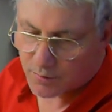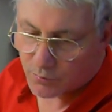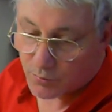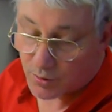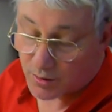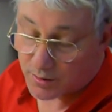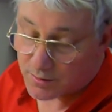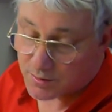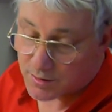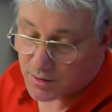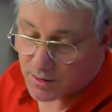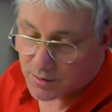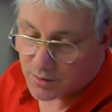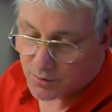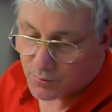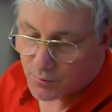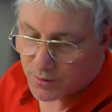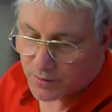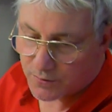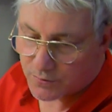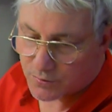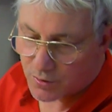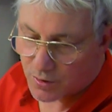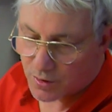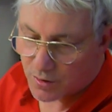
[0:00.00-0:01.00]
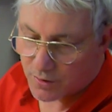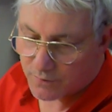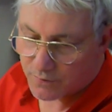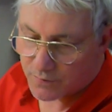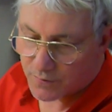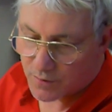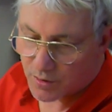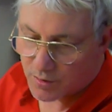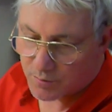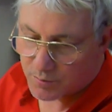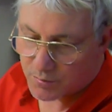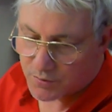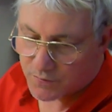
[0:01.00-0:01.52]
Well, it says quick drying
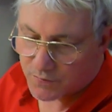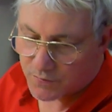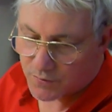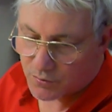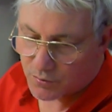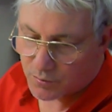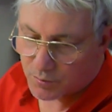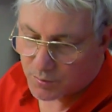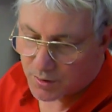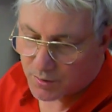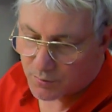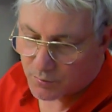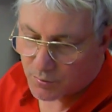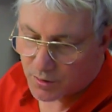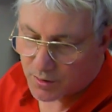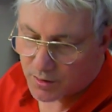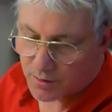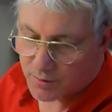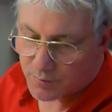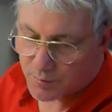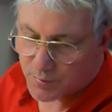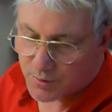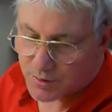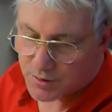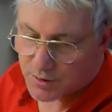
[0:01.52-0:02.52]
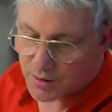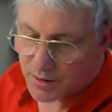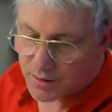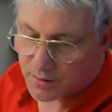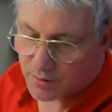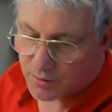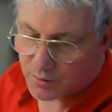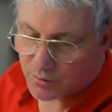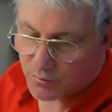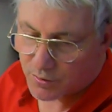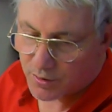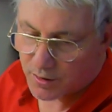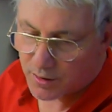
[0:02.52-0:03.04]
varnish, formula 100%
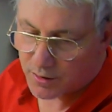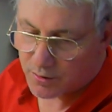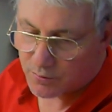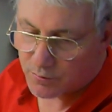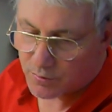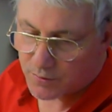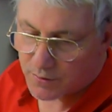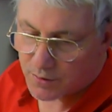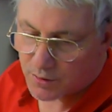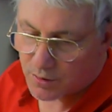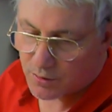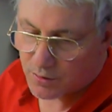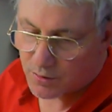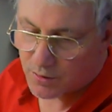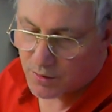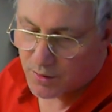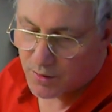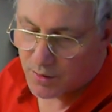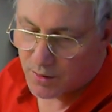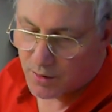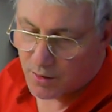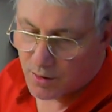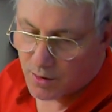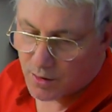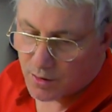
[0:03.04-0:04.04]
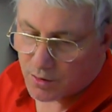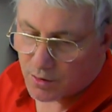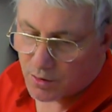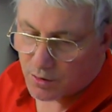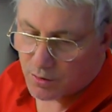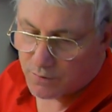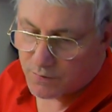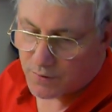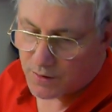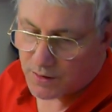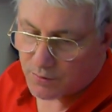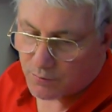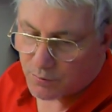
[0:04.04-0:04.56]
acrylic with
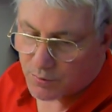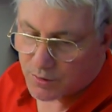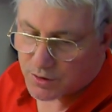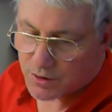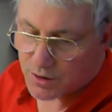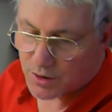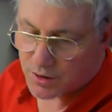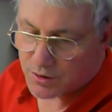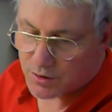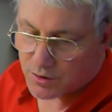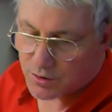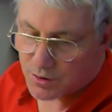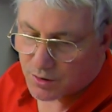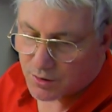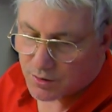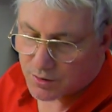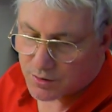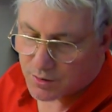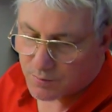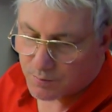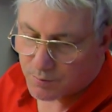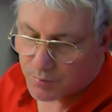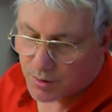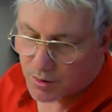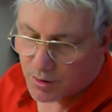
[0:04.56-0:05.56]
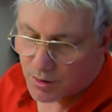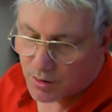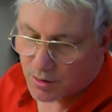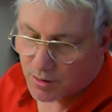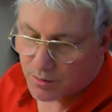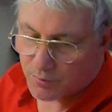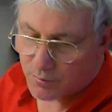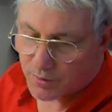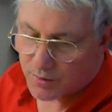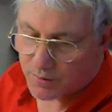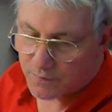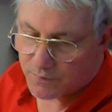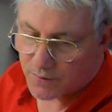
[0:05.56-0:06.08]
UV resistant. Apply
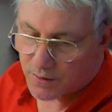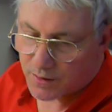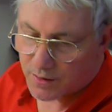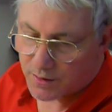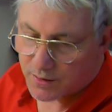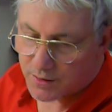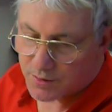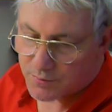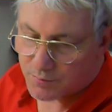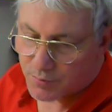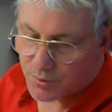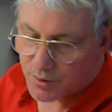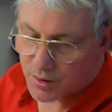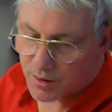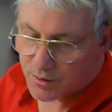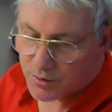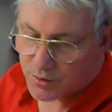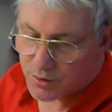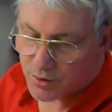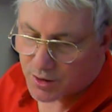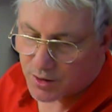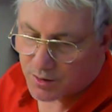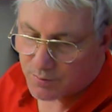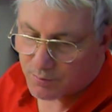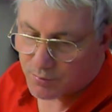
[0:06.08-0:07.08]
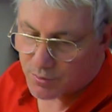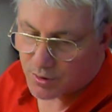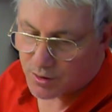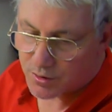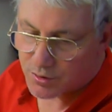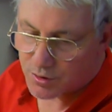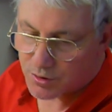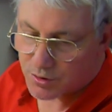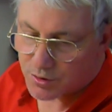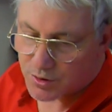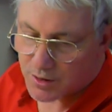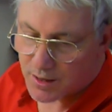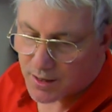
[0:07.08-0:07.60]
with varnish brush. Keep
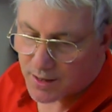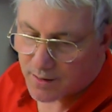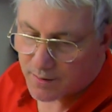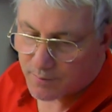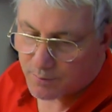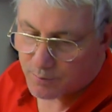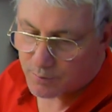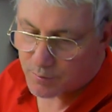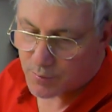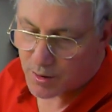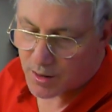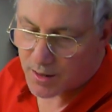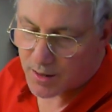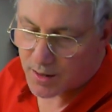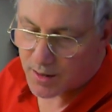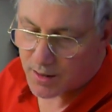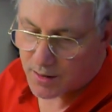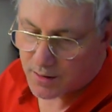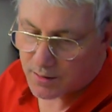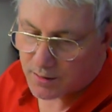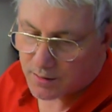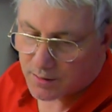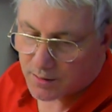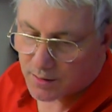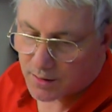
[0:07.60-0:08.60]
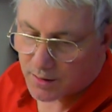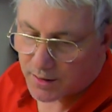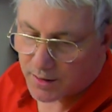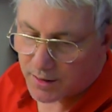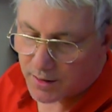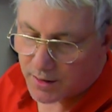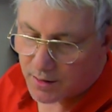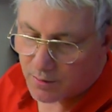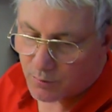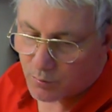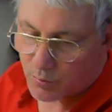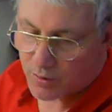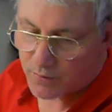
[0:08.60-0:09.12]
brushes damp and
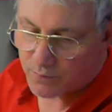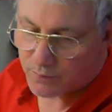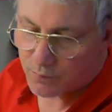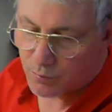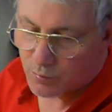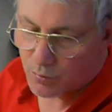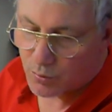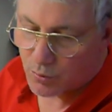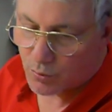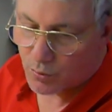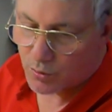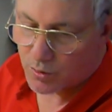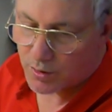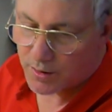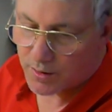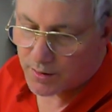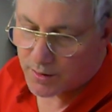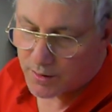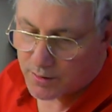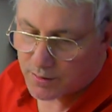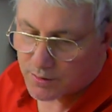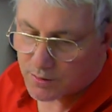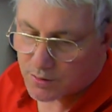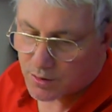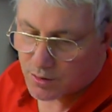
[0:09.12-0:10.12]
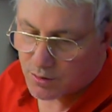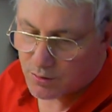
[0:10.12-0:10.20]
clean with water.